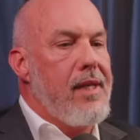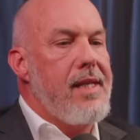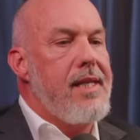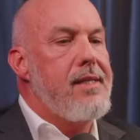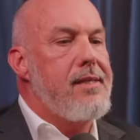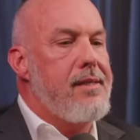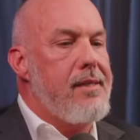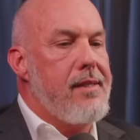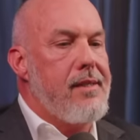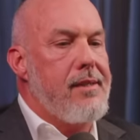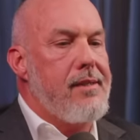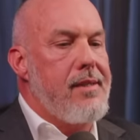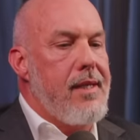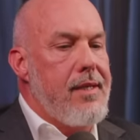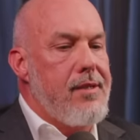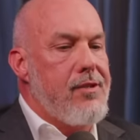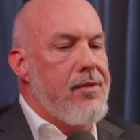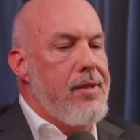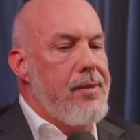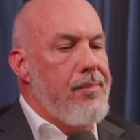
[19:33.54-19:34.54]
easiest
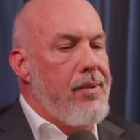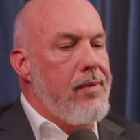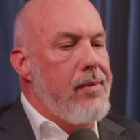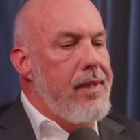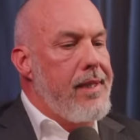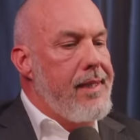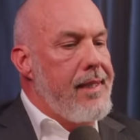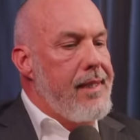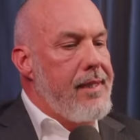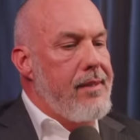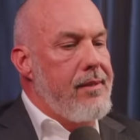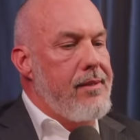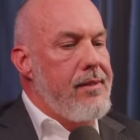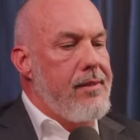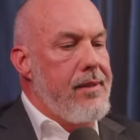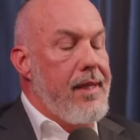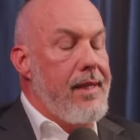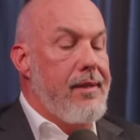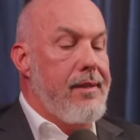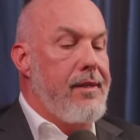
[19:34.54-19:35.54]
entry point
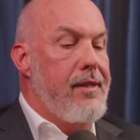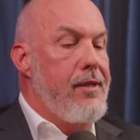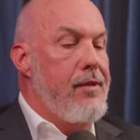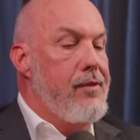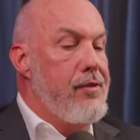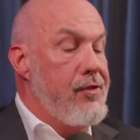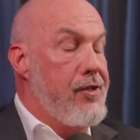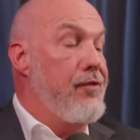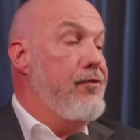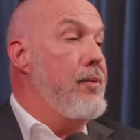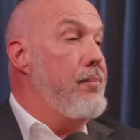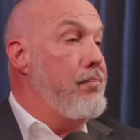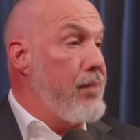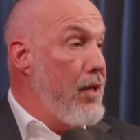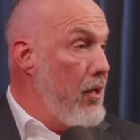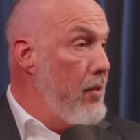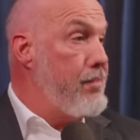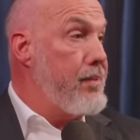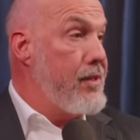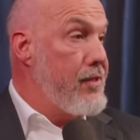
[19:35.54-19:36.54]
there's different
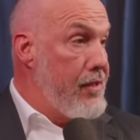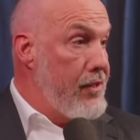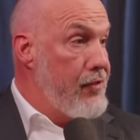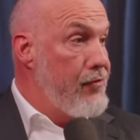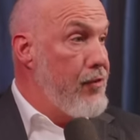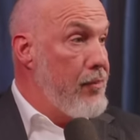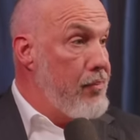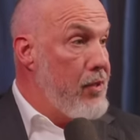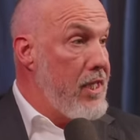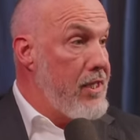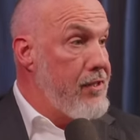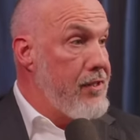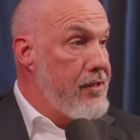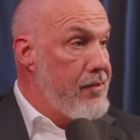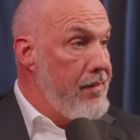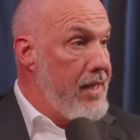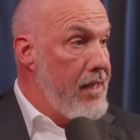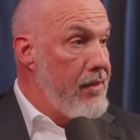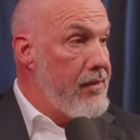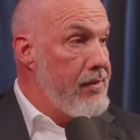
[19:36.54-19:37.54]
purposes for precious
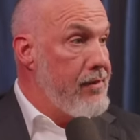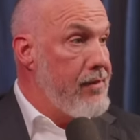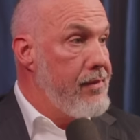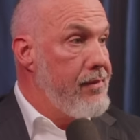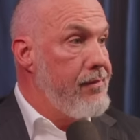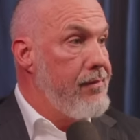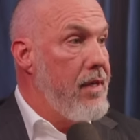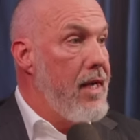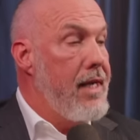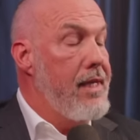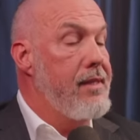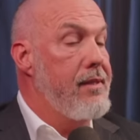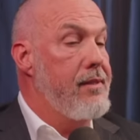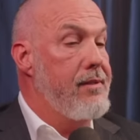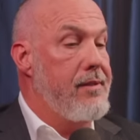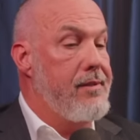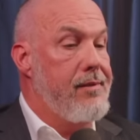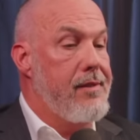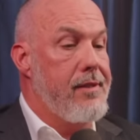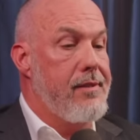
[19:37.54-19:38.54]
metals, right?
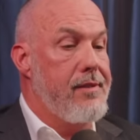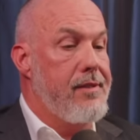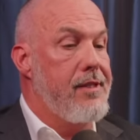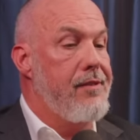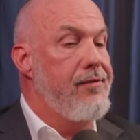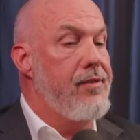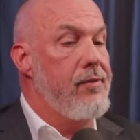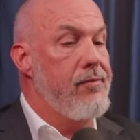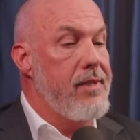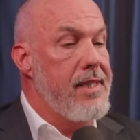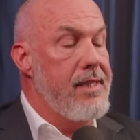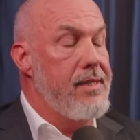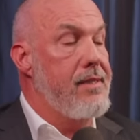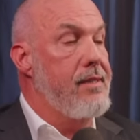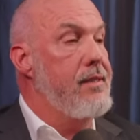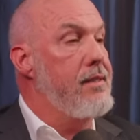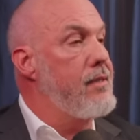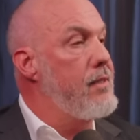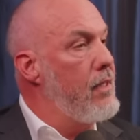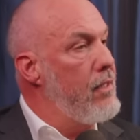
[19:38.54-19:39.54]
There's different
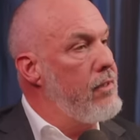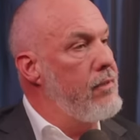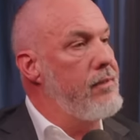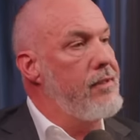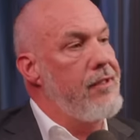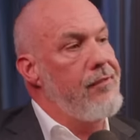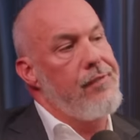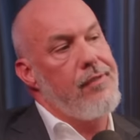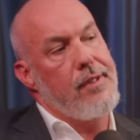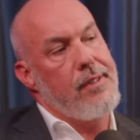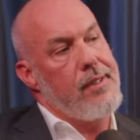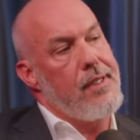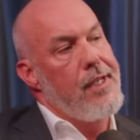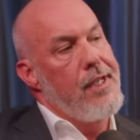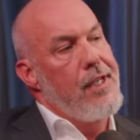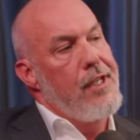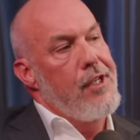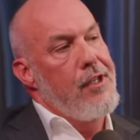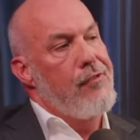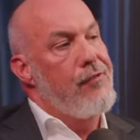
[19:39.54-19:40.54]
reasons to own different
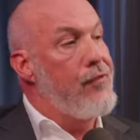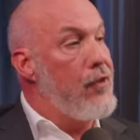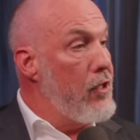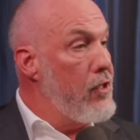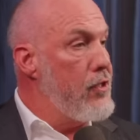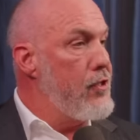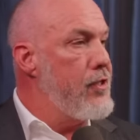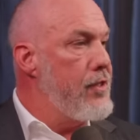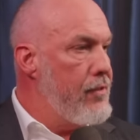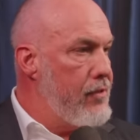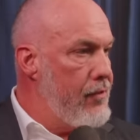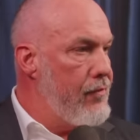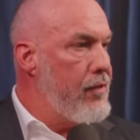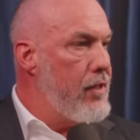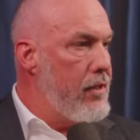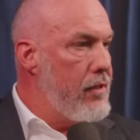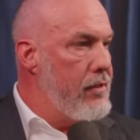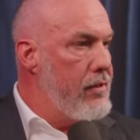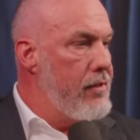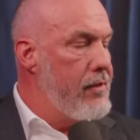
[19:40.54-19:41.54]
versions of
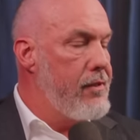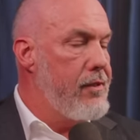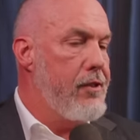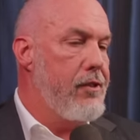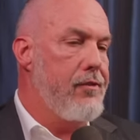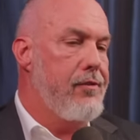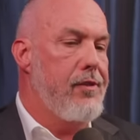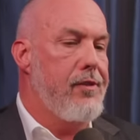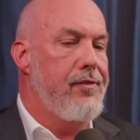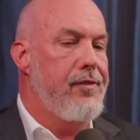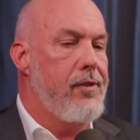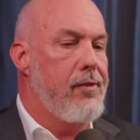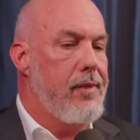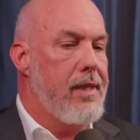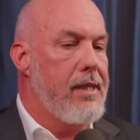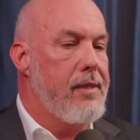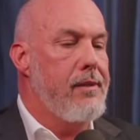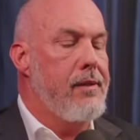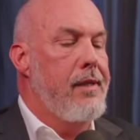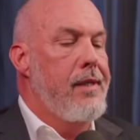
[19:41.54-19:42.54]
gold and silver, if you
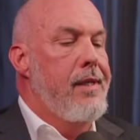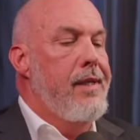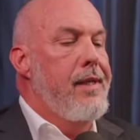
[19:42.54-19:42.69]
will.